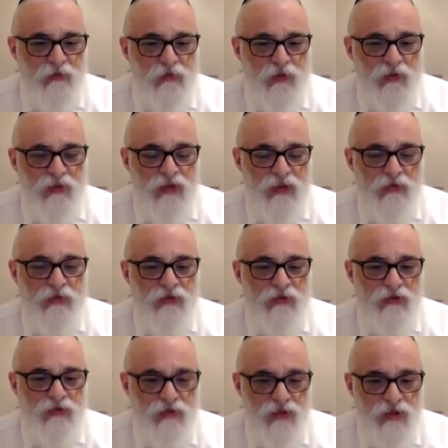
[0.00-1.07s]
in the steps of
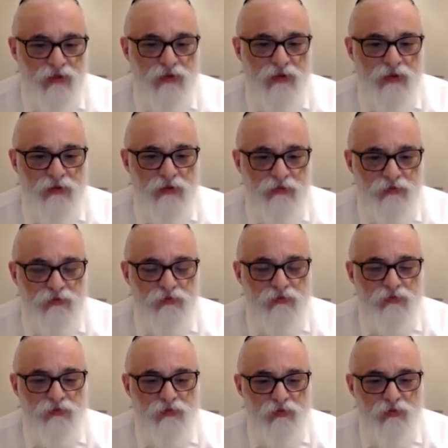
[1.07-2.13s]
770.
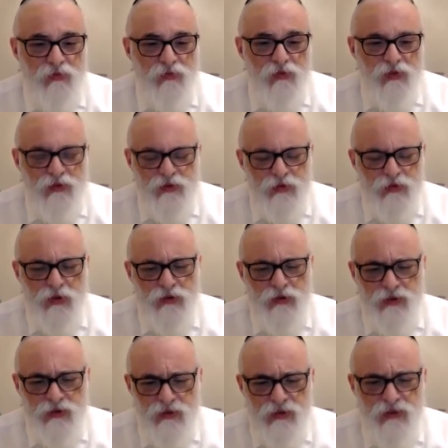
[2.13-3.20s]
So if
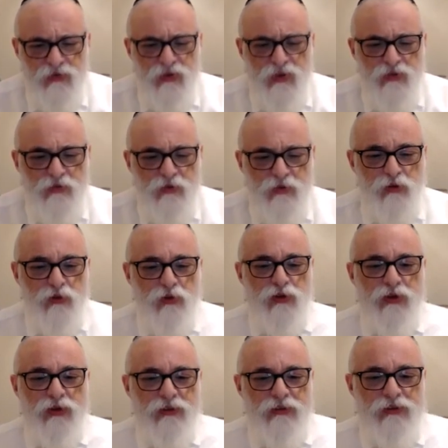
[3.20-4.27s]
you see the view, it's a beautiful
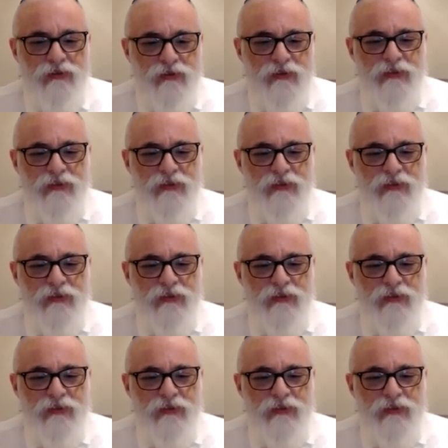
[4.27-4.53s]
thing.